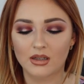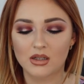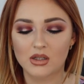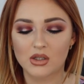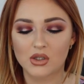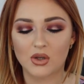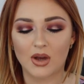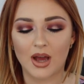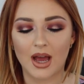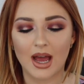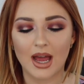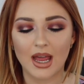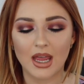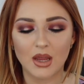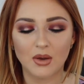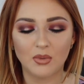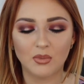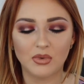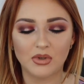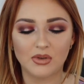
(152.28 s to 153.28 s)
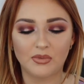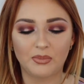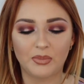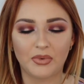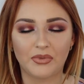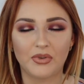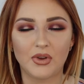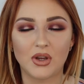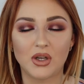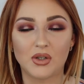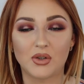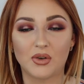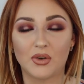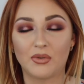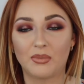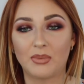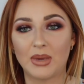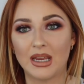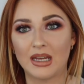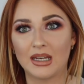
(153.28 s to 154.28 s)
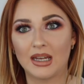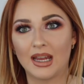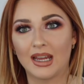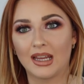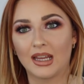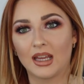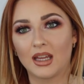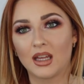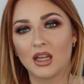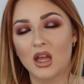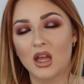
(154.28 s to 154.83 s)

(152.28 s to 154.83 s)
So I would have preferred to have paid like